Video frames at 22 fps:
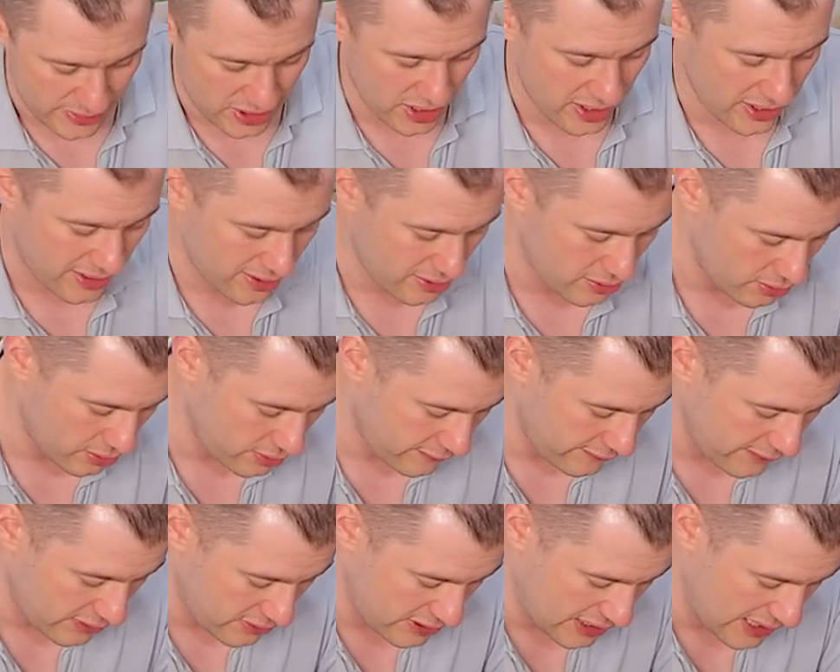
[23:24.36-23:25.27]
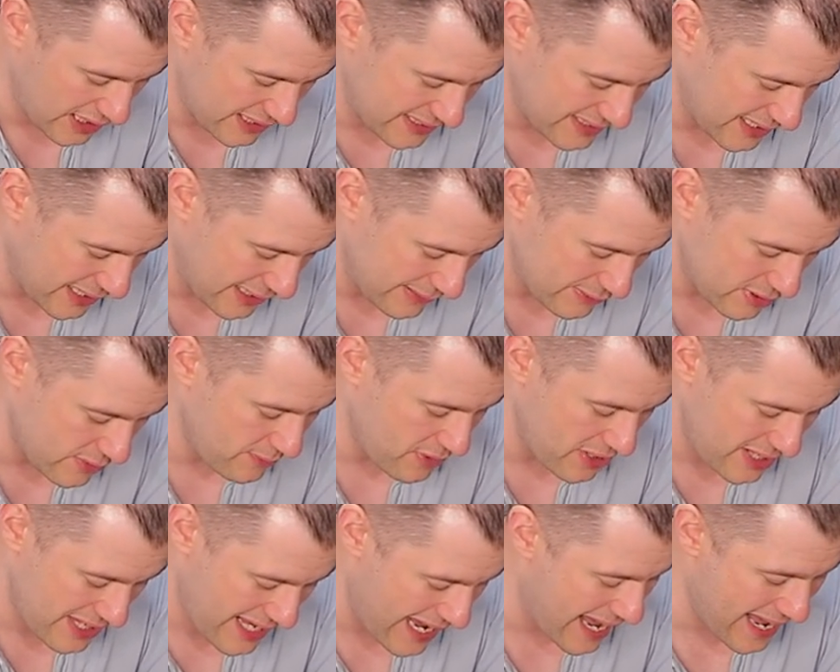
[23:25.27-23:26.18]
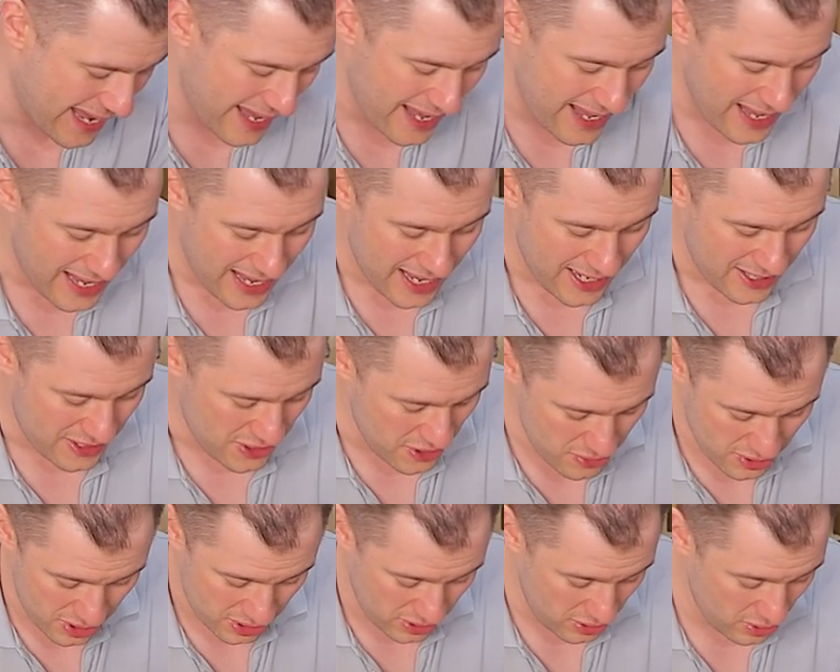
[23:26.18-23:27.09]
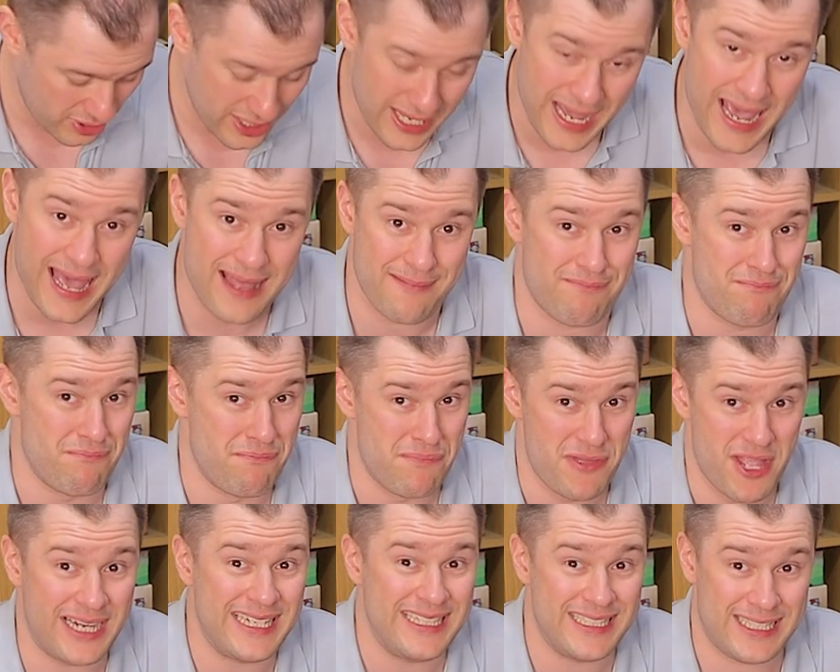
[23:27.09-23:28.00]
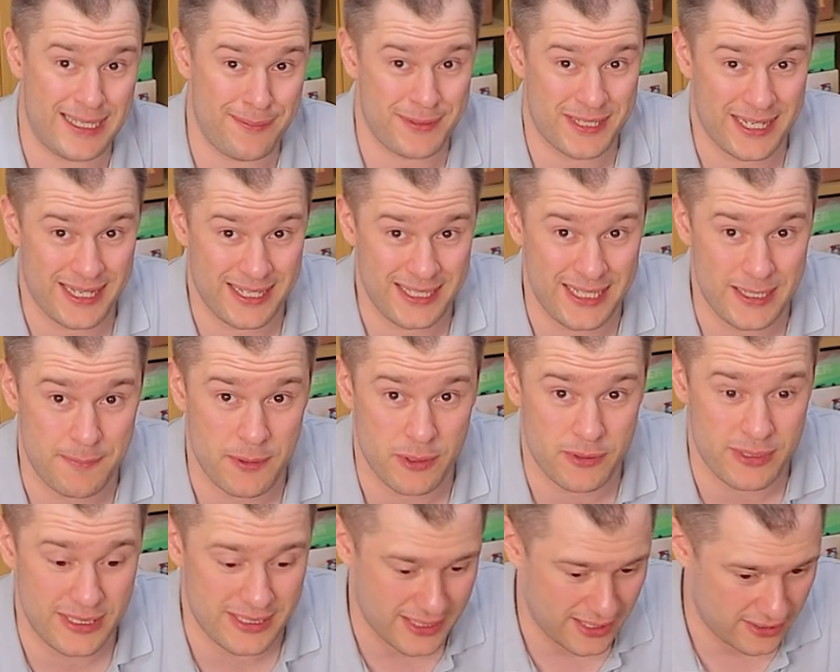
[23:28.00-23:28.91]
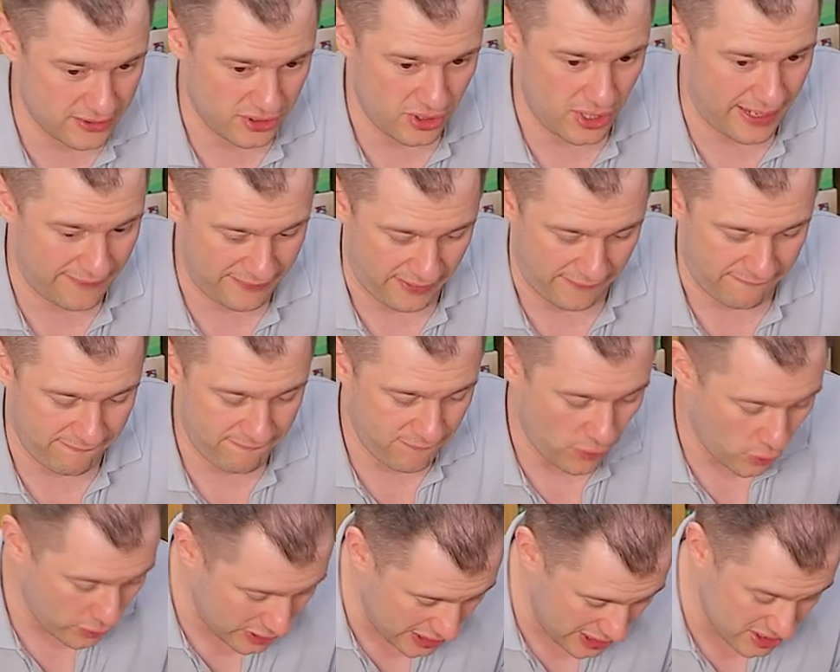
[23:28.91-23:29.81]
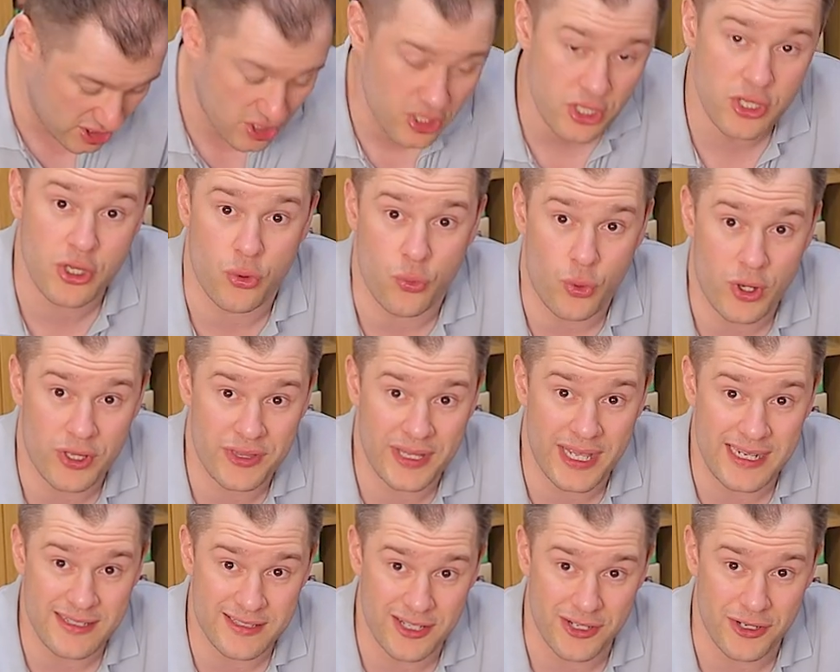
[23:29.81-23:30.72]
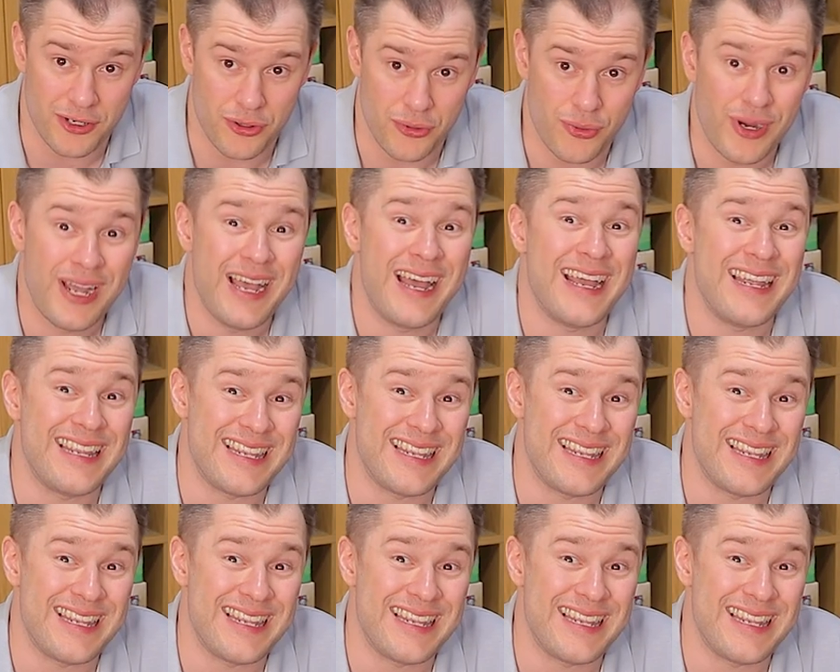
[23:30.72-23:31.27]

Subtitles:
of the iconography on it at times. But yeah, you could look at 90% of these building tiles and not have the foggiest clue what they do.